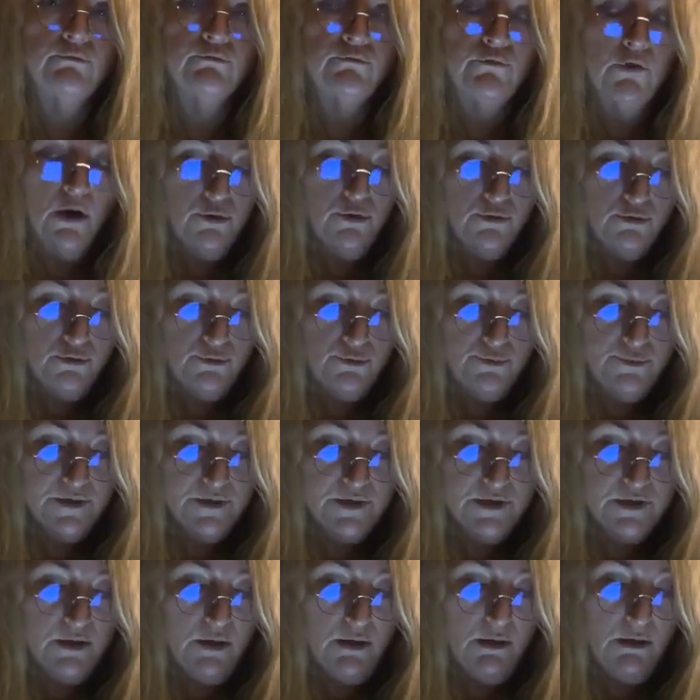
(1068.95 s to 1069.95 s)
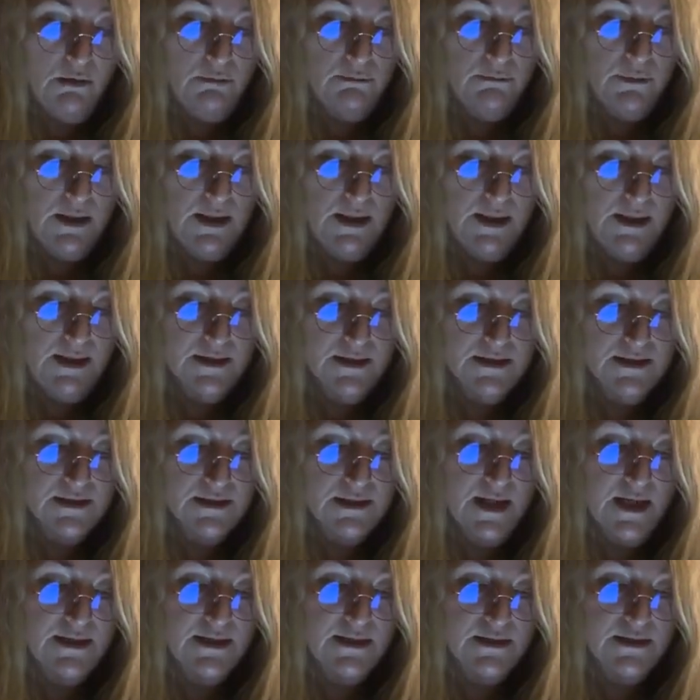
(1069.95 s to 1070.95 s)
robes are merely a
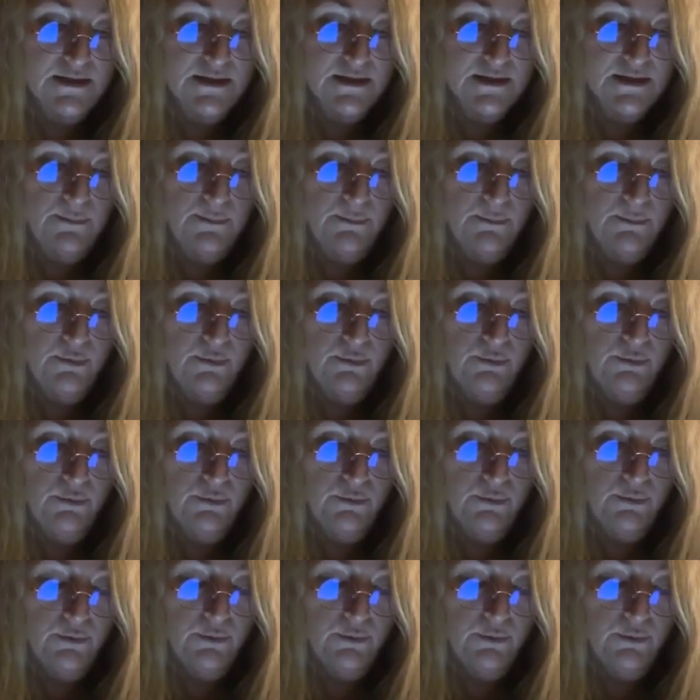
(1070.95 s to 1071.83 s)
status symbol.